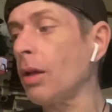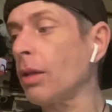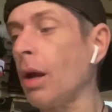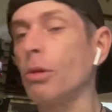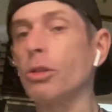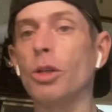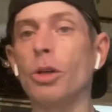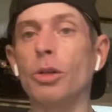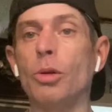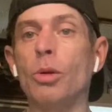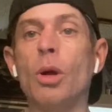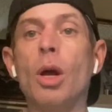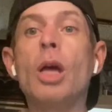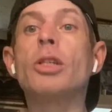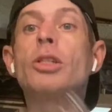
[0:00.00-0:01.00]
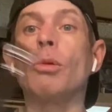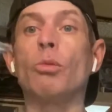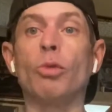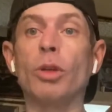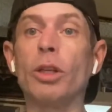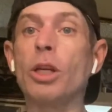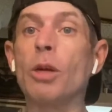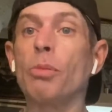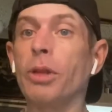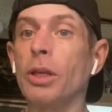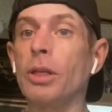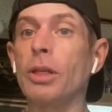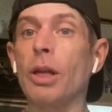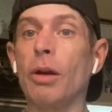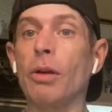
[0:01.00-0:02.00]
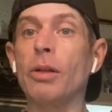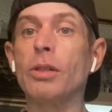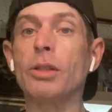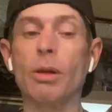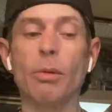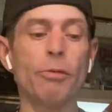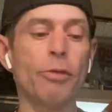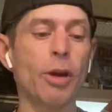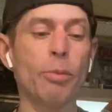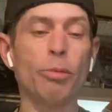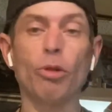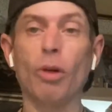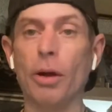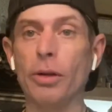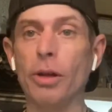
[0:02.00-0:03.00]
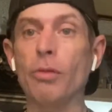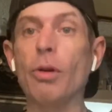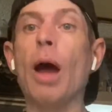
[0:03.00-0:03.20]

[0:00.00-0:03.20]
I'll show you some really completed areas that I'm very proud of.